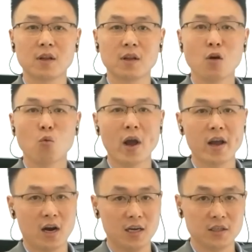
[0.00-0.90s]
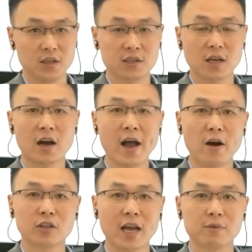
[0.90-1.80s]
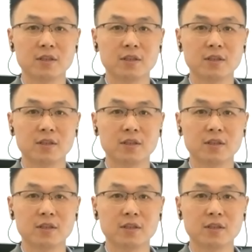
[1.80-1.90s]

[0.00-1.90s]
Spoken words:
while others are IO types,